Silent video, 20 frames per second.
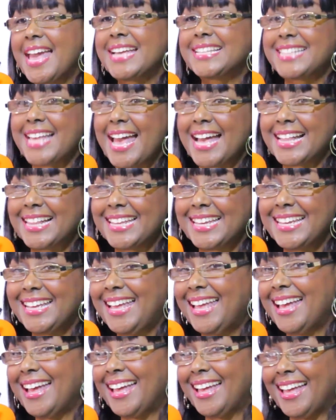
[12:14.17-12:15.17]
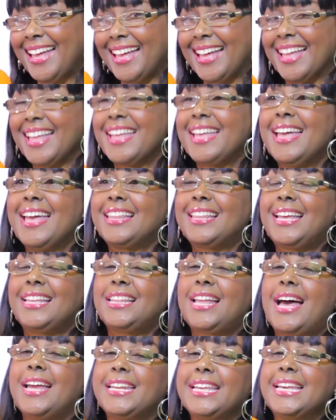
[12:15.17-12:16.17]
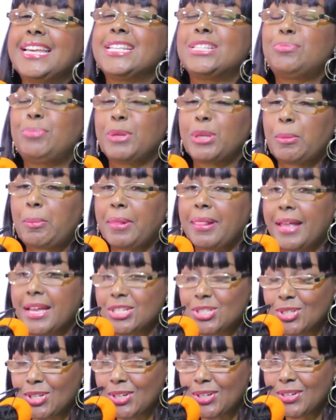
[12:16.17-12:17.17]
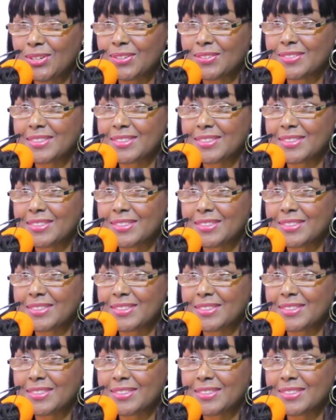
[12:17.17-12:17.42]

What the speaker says: Exactly. Leilani, it's been a pleasure.